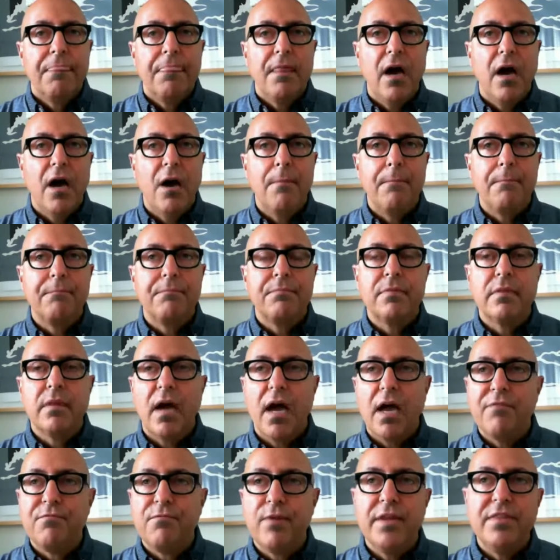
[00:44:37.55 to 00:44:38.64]

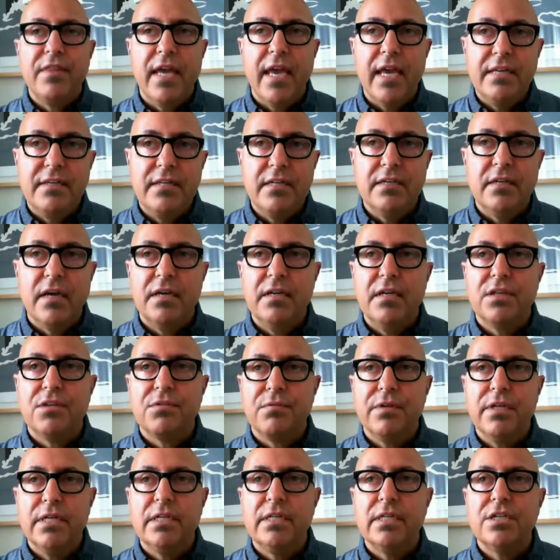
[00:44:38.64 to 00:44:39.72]
I've read the
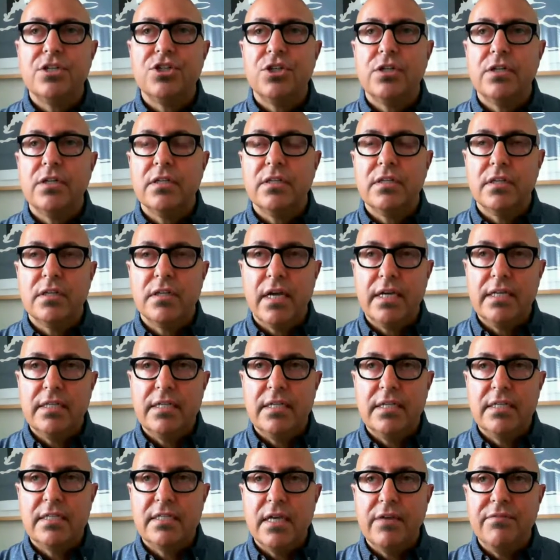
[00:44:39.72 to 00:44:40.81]
1893 edition, the
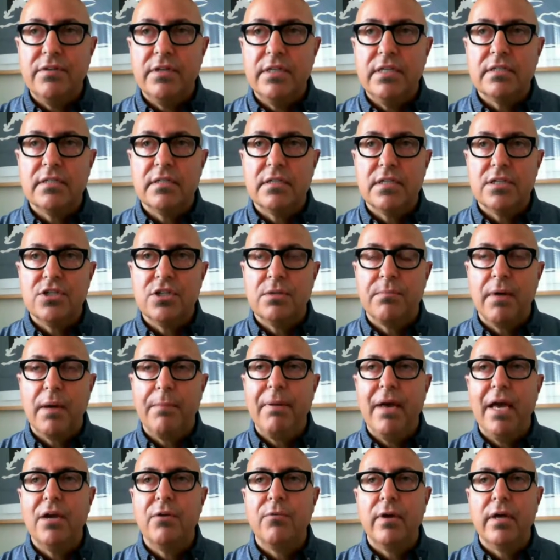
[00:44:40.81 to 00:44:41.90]
1970s edition by
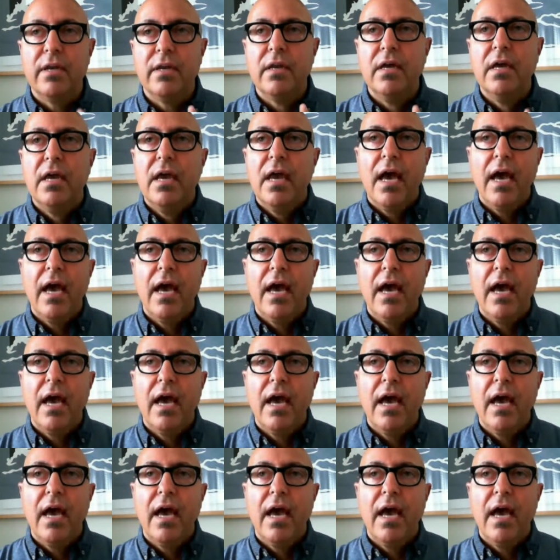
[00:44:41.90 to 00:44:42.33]
Penguin,